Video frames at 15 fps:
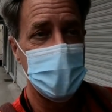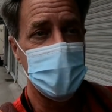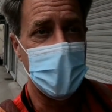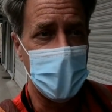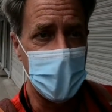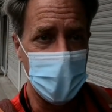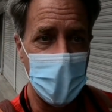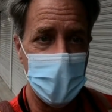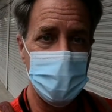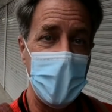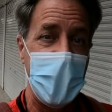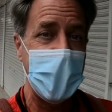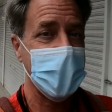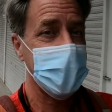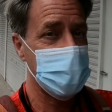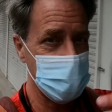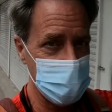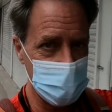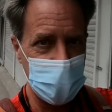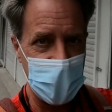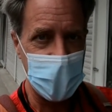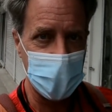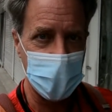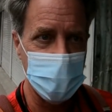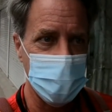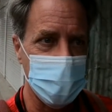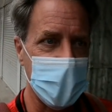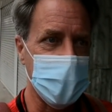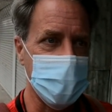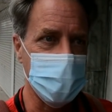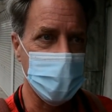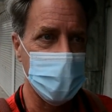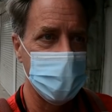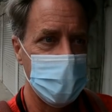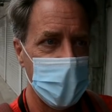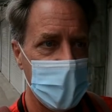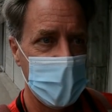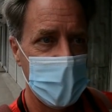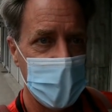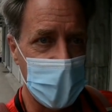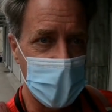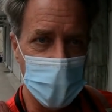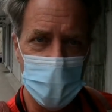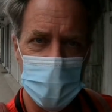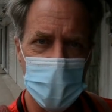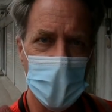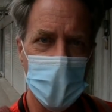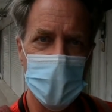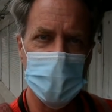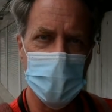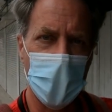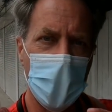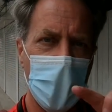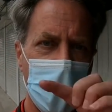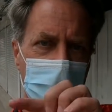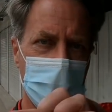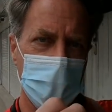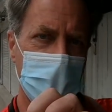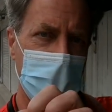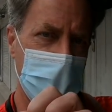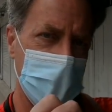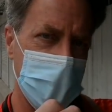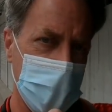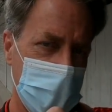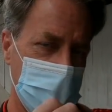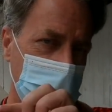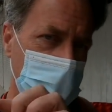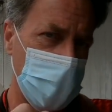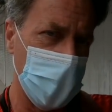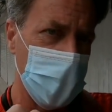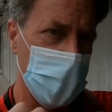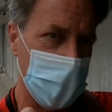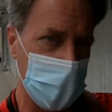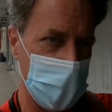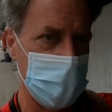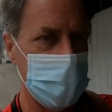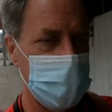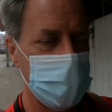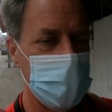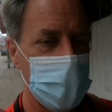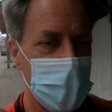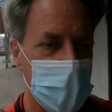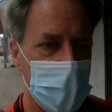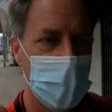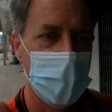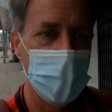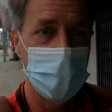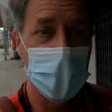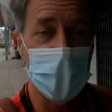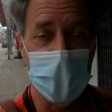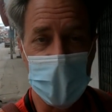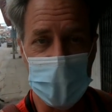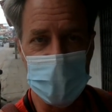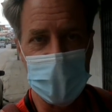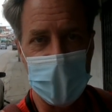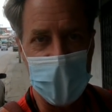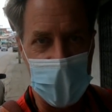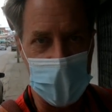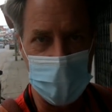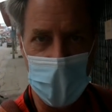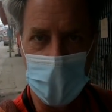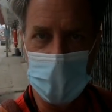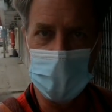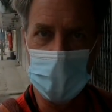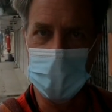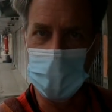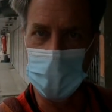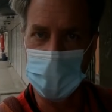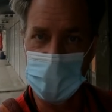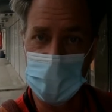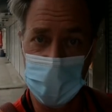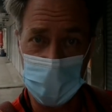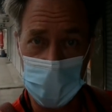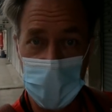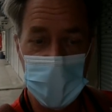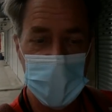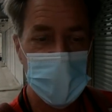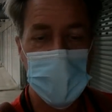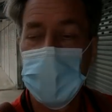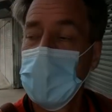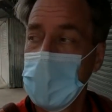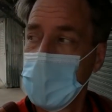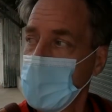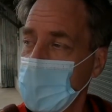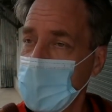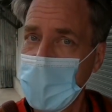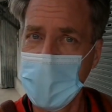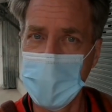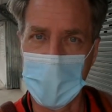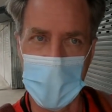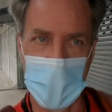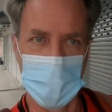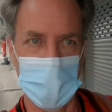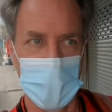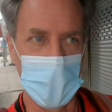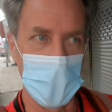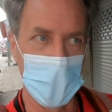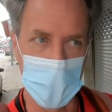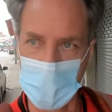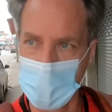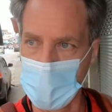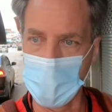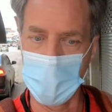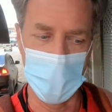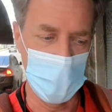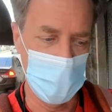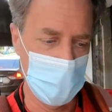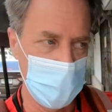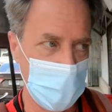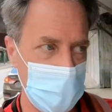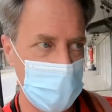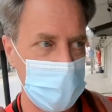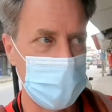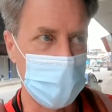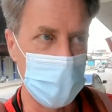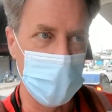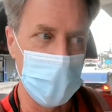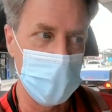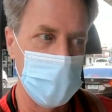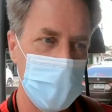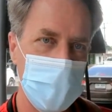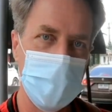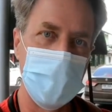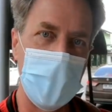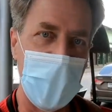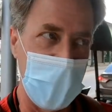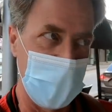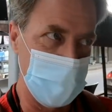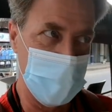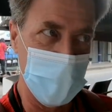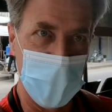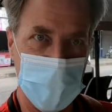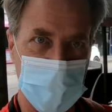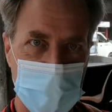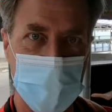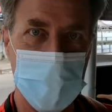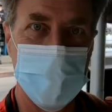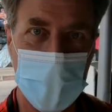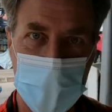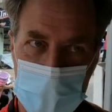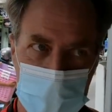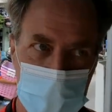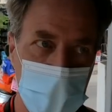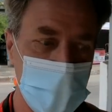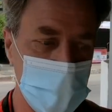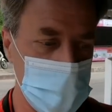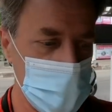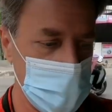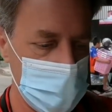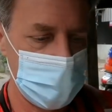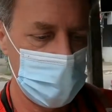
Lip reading: then I went back to PowerDirector, and there was always a watermark in the corner because the app I was using was free and the company got a little bit of free advertising in exchange.